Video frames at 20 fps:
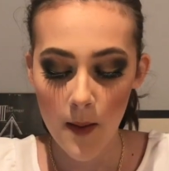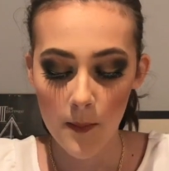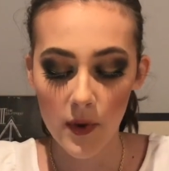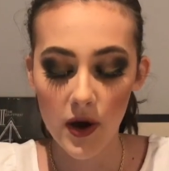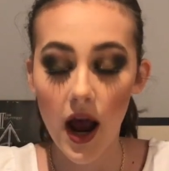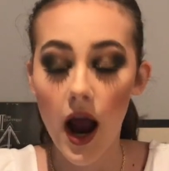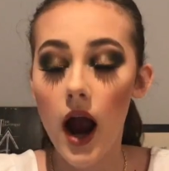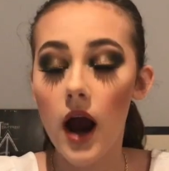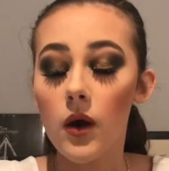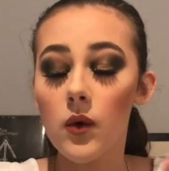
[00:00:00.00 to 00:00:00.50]

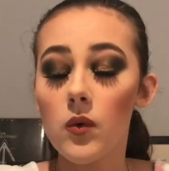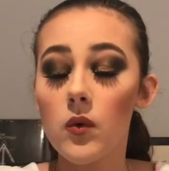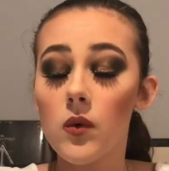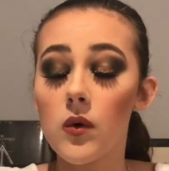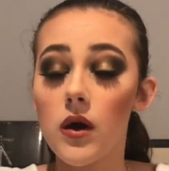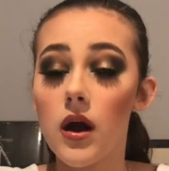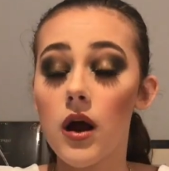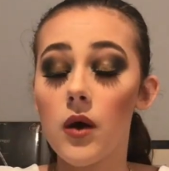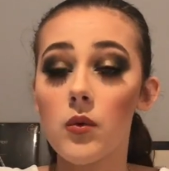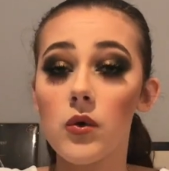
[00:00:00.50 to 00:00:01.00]
But I
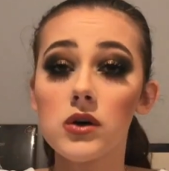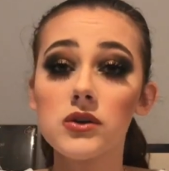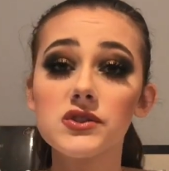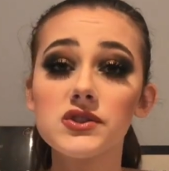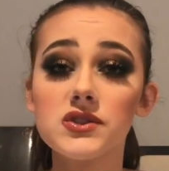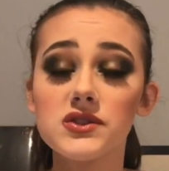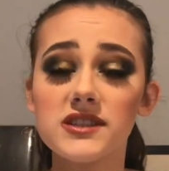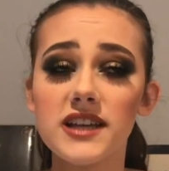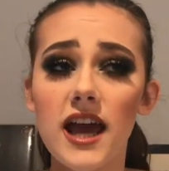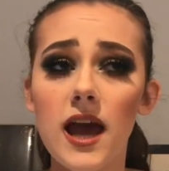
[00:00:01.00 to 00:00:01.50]

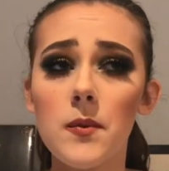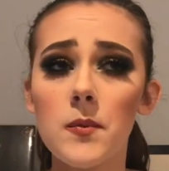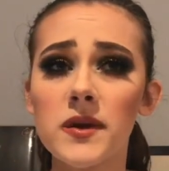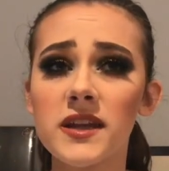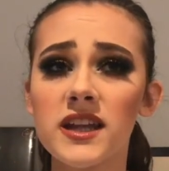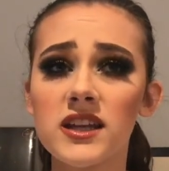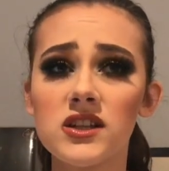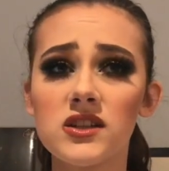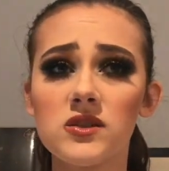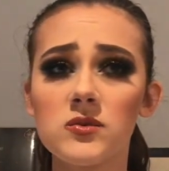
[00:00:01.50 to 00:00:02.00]
wrote to them
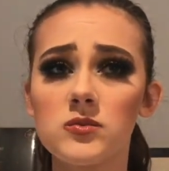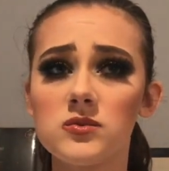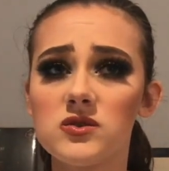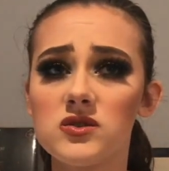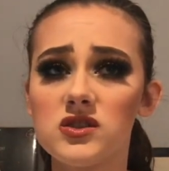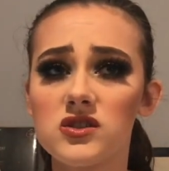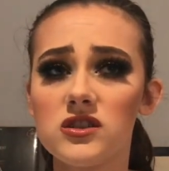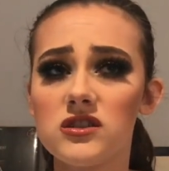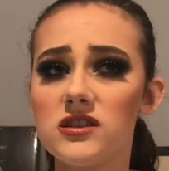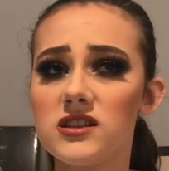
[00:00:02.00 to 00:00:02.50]
and they
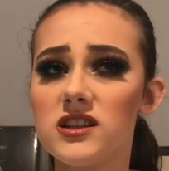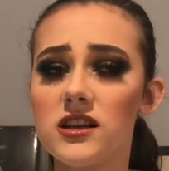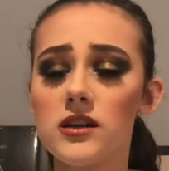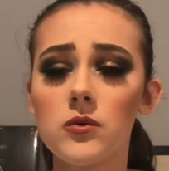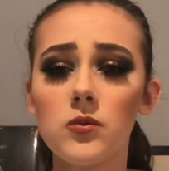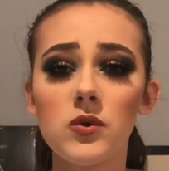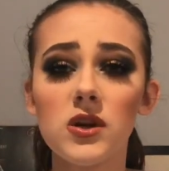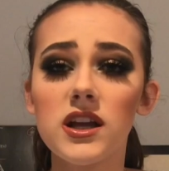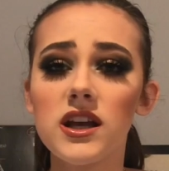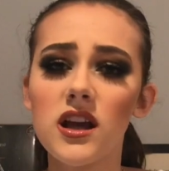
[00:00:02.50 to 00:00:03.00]

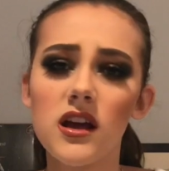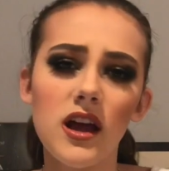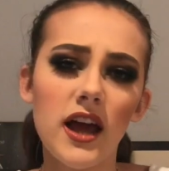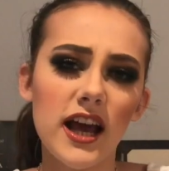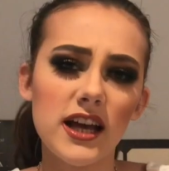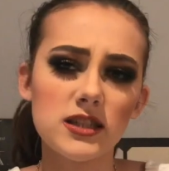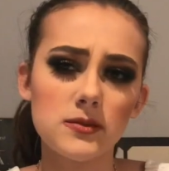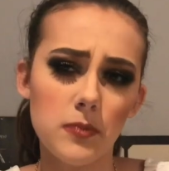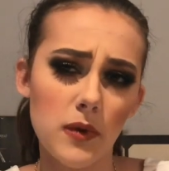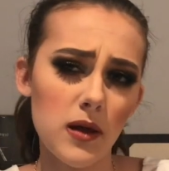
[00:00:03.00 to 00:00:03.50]
didn't really
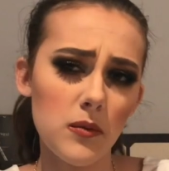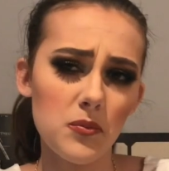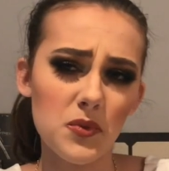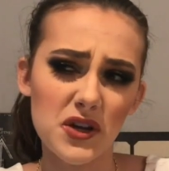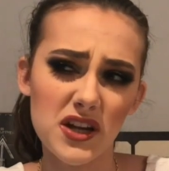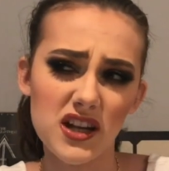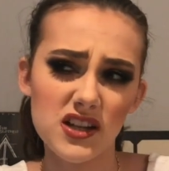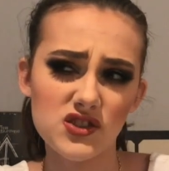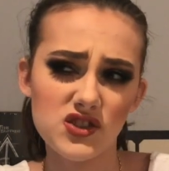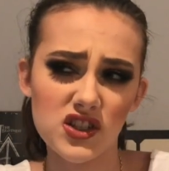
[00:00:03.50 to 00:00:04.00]
explain,
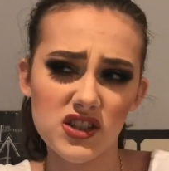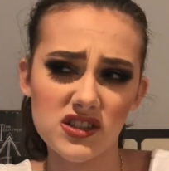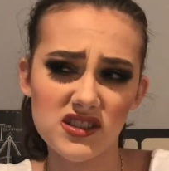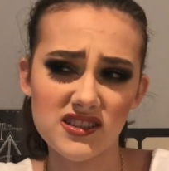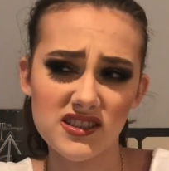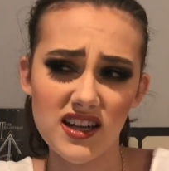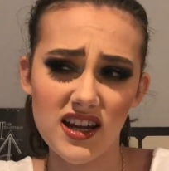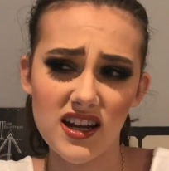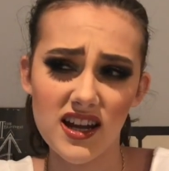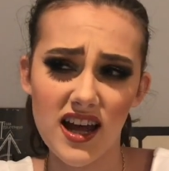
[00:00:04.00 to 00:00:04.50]
but they
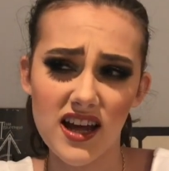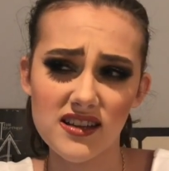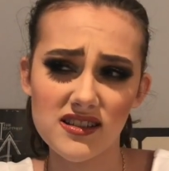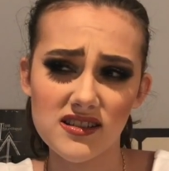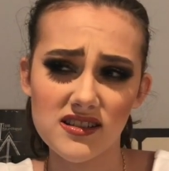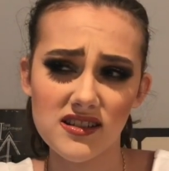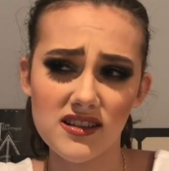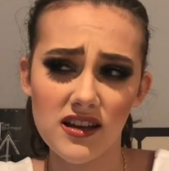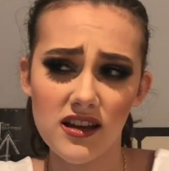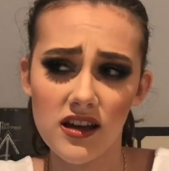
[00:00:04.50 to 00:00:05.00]
just said that
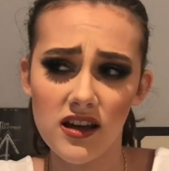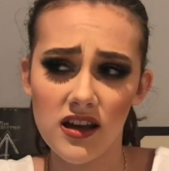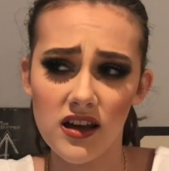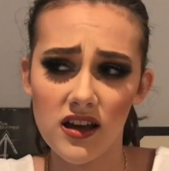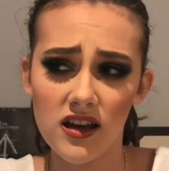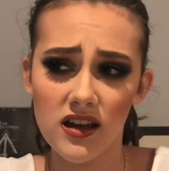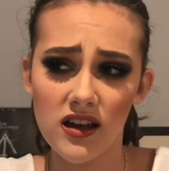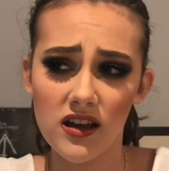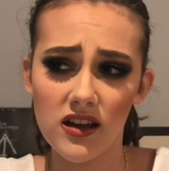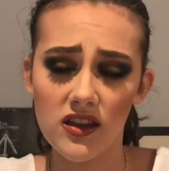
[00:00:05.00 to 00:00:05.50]

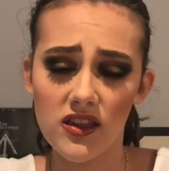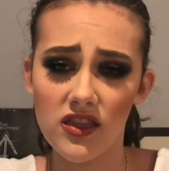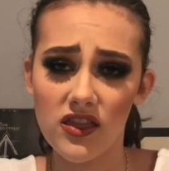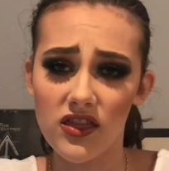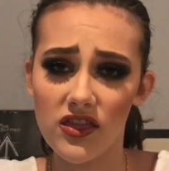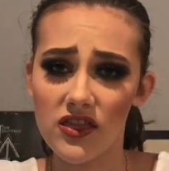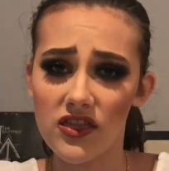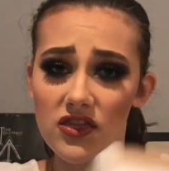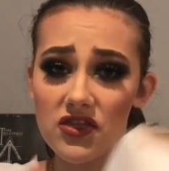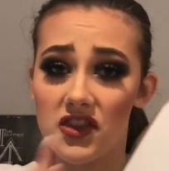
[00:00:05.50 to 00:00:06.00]

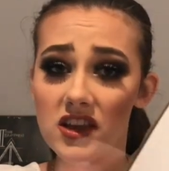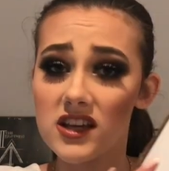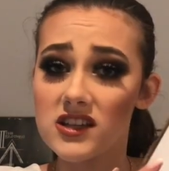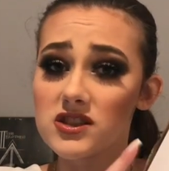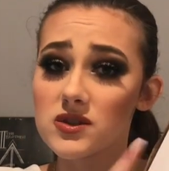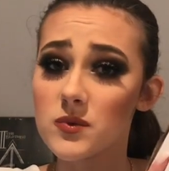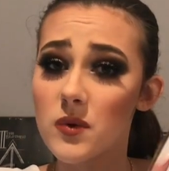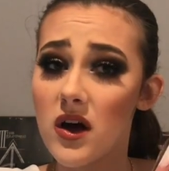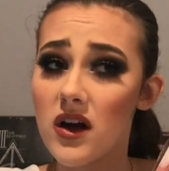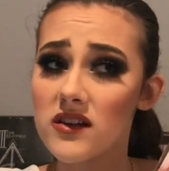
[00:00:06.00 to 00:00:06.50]

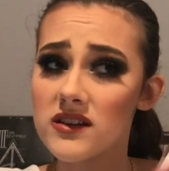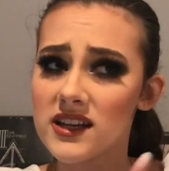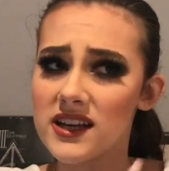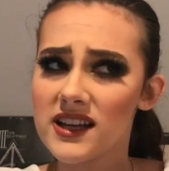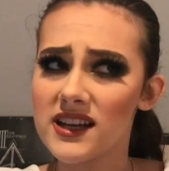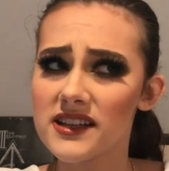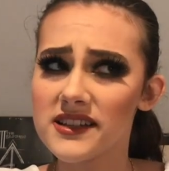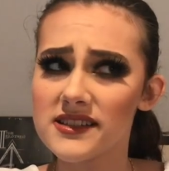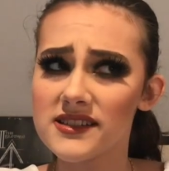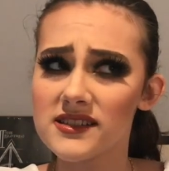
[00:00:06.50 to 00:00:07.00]
this one
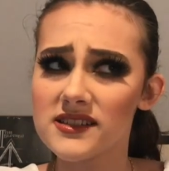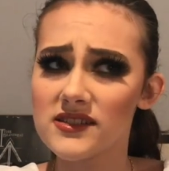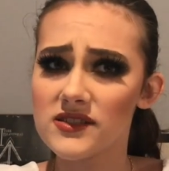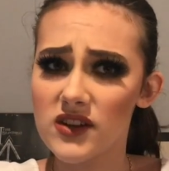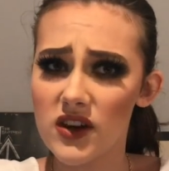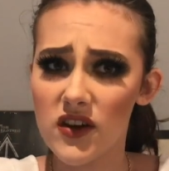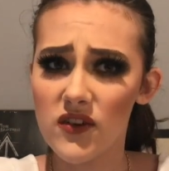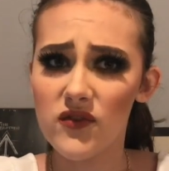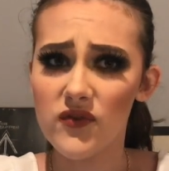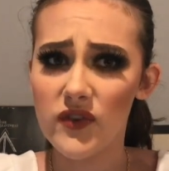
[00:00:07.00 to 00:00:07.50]
is
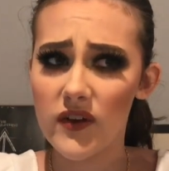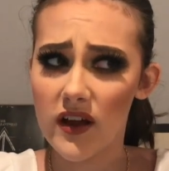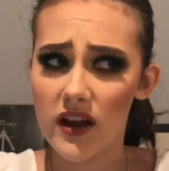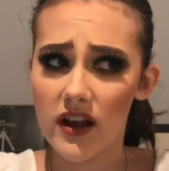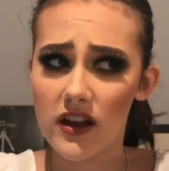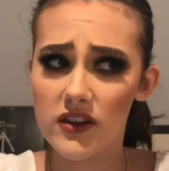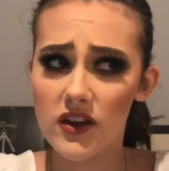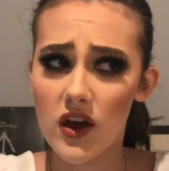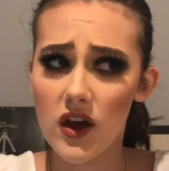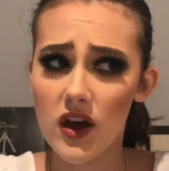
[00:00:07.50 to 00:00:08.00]

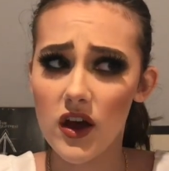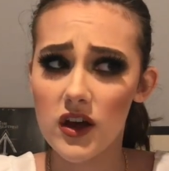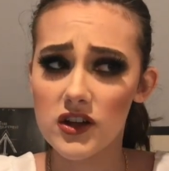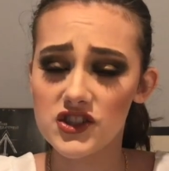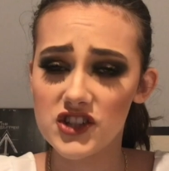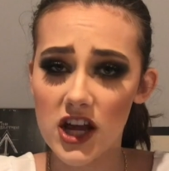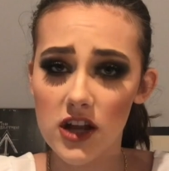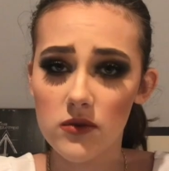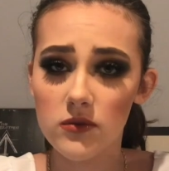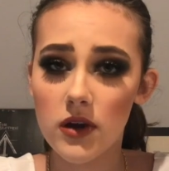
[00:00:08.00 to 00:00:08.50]
the
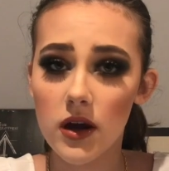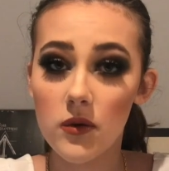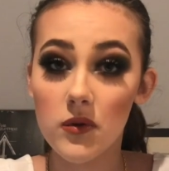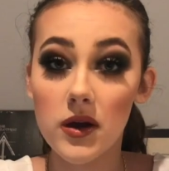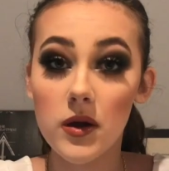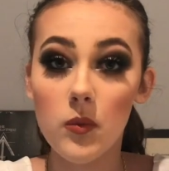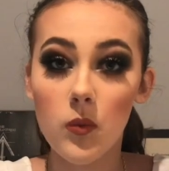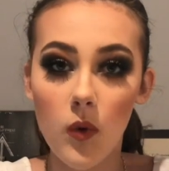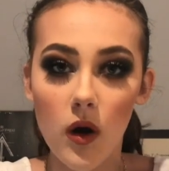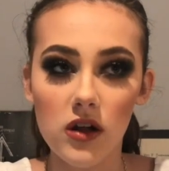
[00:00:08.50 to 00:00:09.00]

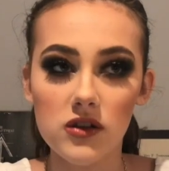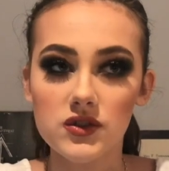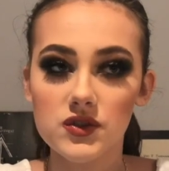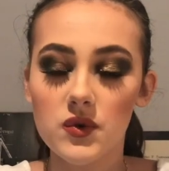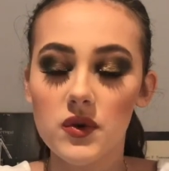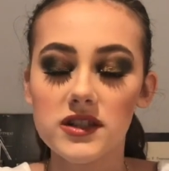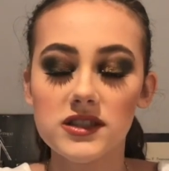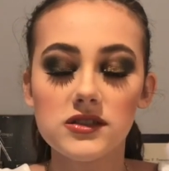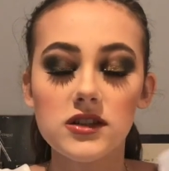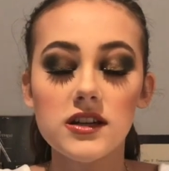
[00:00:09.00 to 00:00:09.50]
January one,
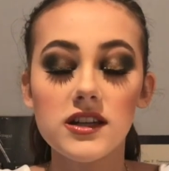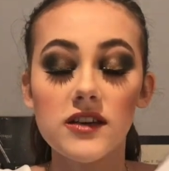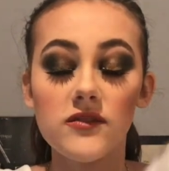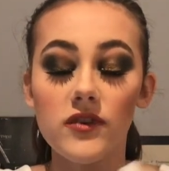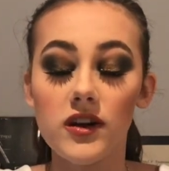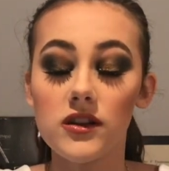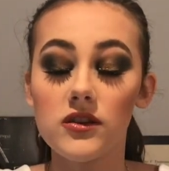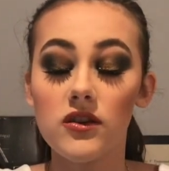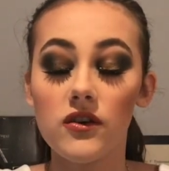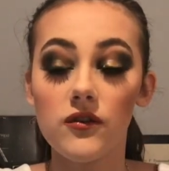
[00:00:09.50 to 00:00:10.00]
so it's not
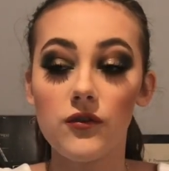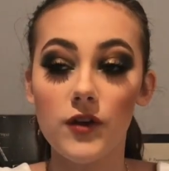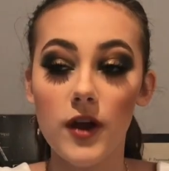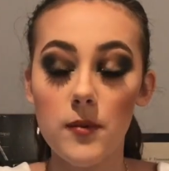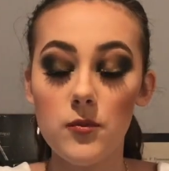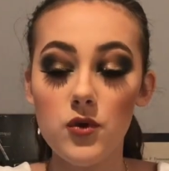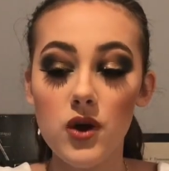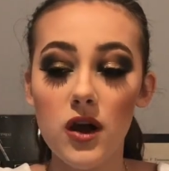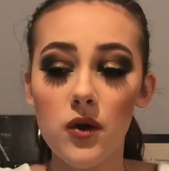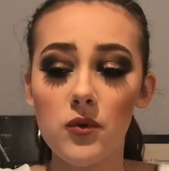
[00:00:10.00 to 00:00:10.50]
even the
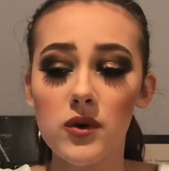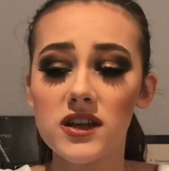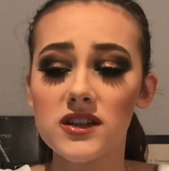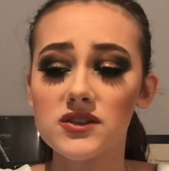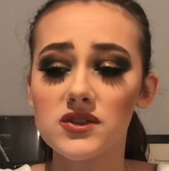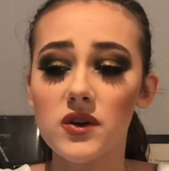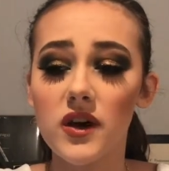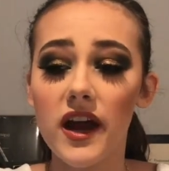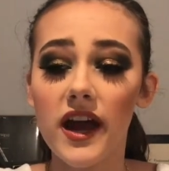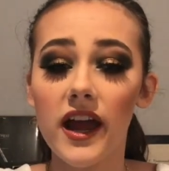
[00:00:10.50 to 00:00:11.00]
February.
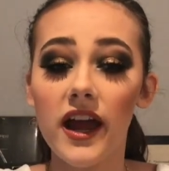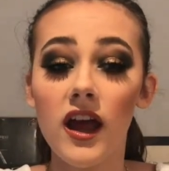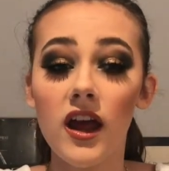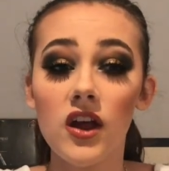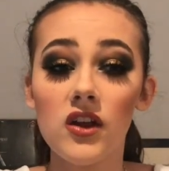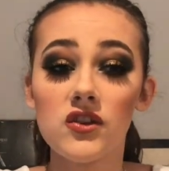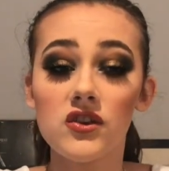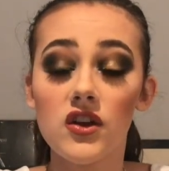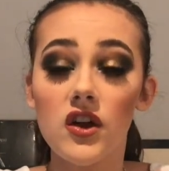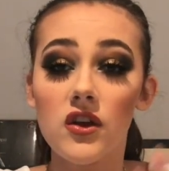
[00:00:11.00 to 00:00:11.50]
So
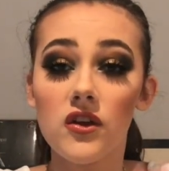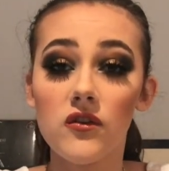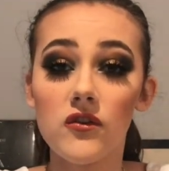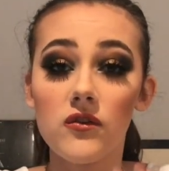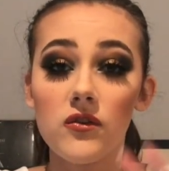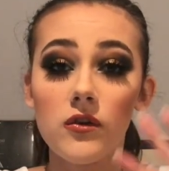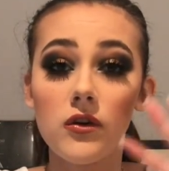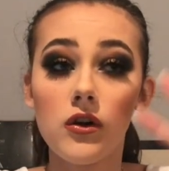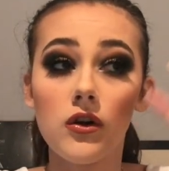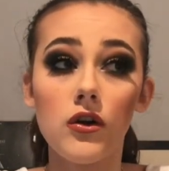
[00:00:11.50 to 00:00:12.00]

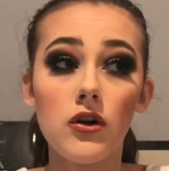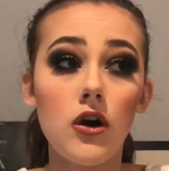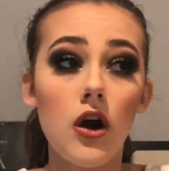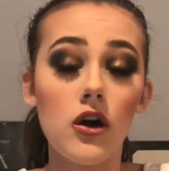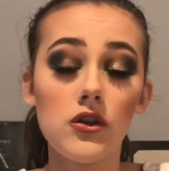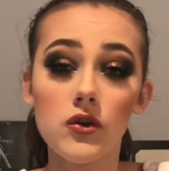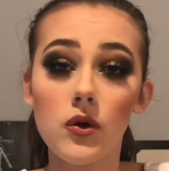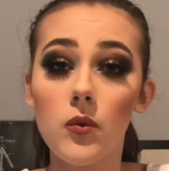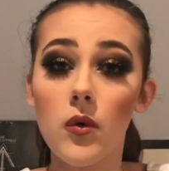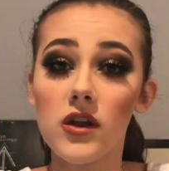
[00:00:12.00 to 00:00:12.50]
the
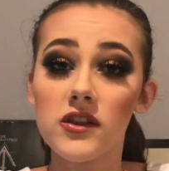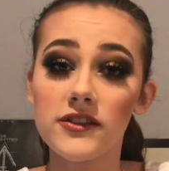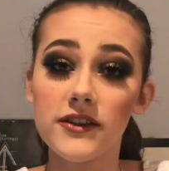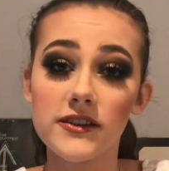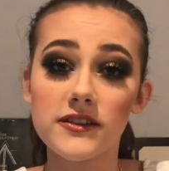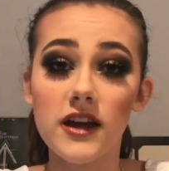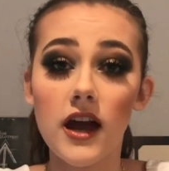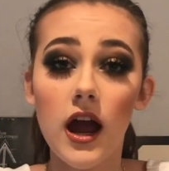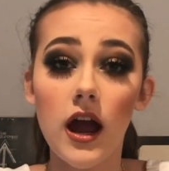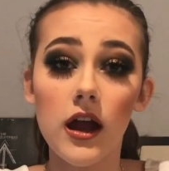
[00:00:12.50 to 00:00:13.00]
other one
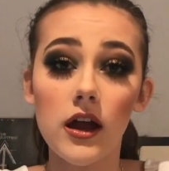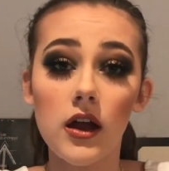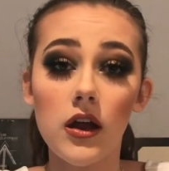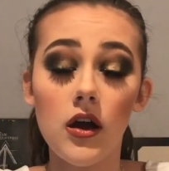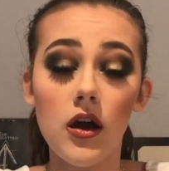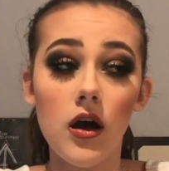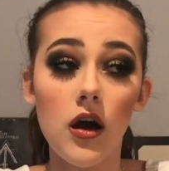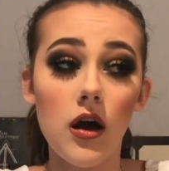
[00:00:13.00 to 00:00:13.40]
that I